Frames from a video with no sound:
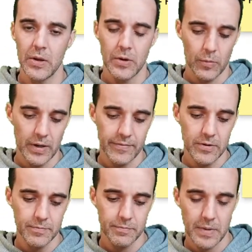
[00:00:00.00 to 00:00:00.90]
Whatever.
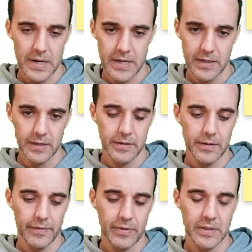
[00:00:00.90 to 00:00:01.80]

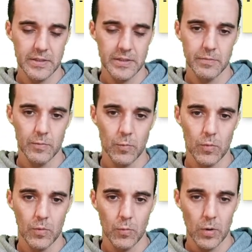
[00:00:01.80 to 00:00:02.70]
I've got some
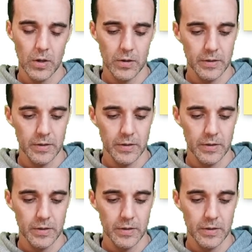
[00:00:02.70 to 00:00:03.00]
work,